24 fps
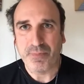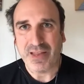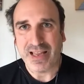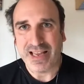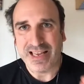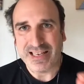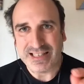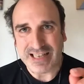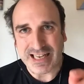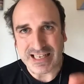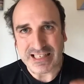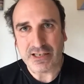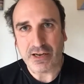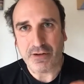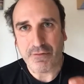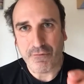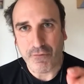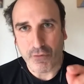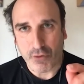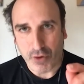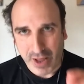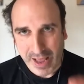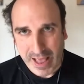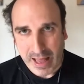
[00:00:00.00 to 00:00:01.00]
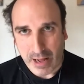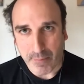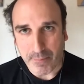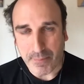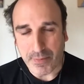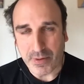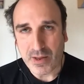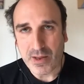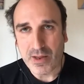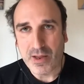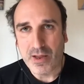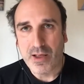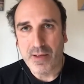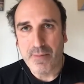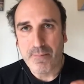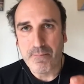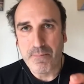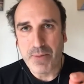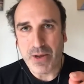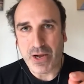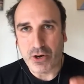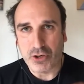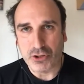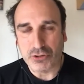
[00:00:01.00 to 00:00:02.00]
is ask for help.
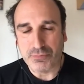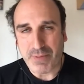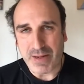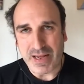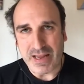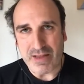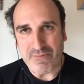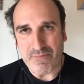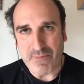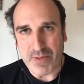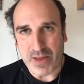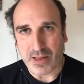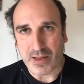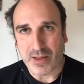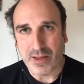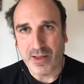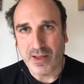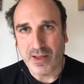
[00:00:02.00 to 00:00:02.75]
Absolutely. Because believe me,